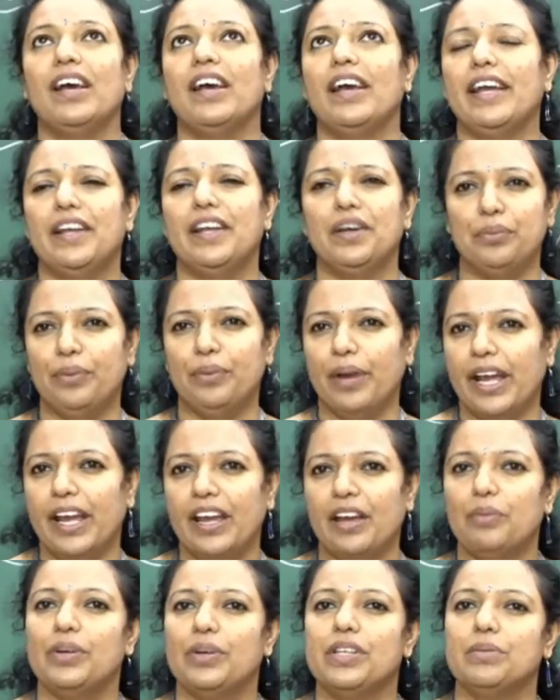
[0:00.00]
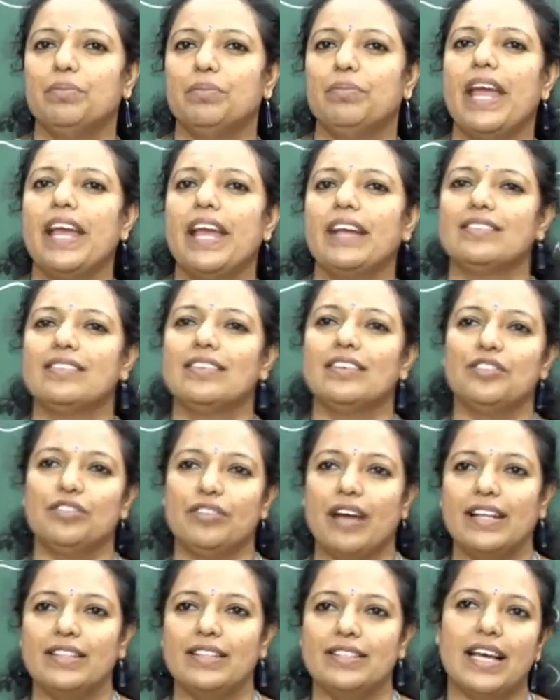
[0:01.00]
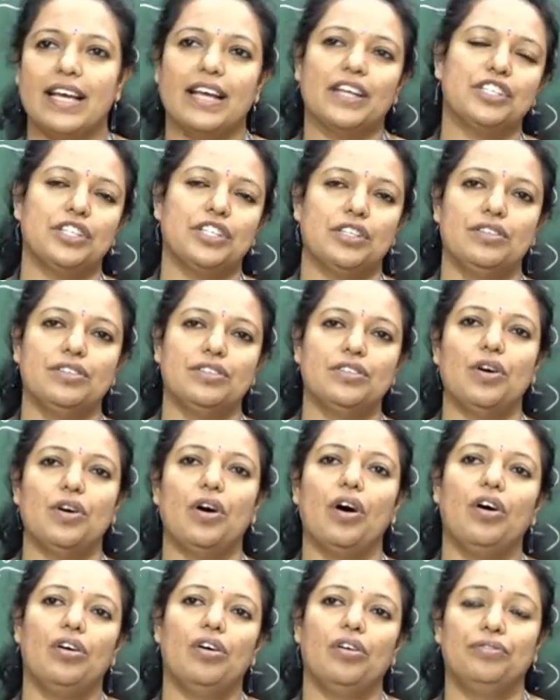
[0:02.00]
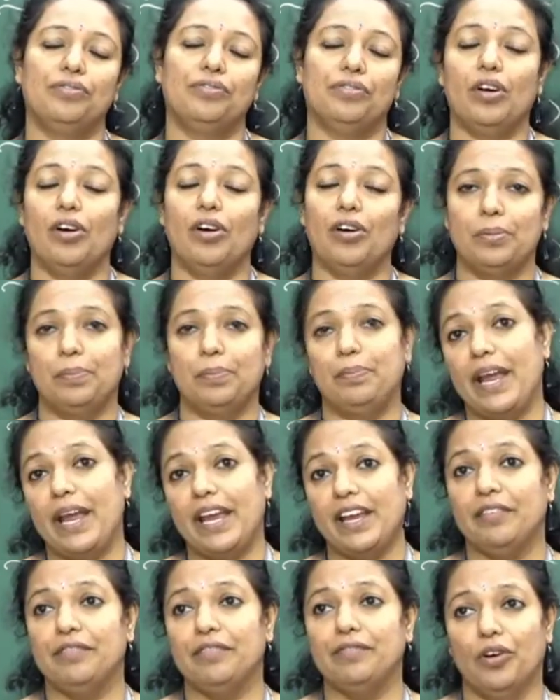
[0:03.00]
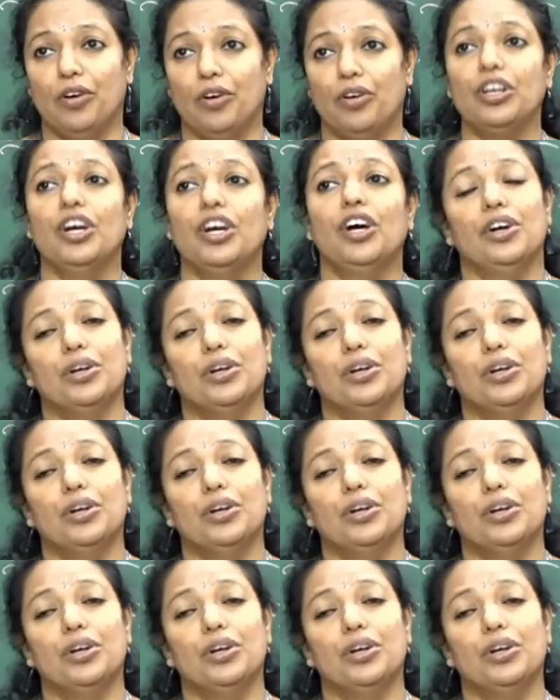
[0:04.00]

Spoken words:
in a way which makes the transactions of or paying for